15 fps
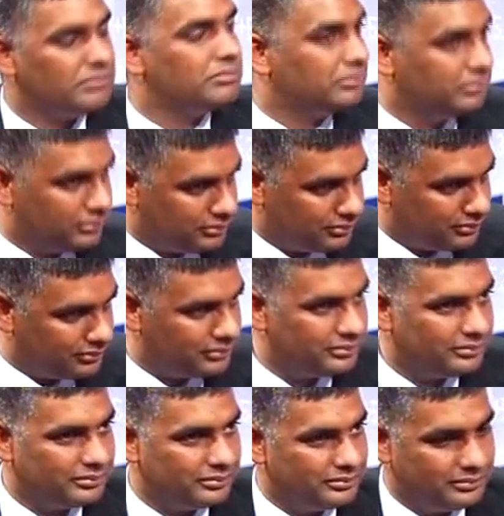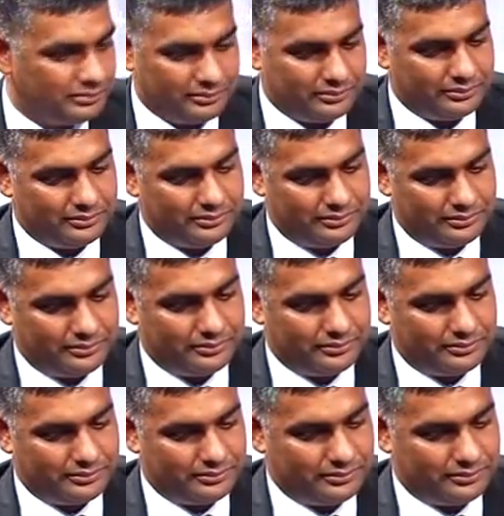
the greed, and you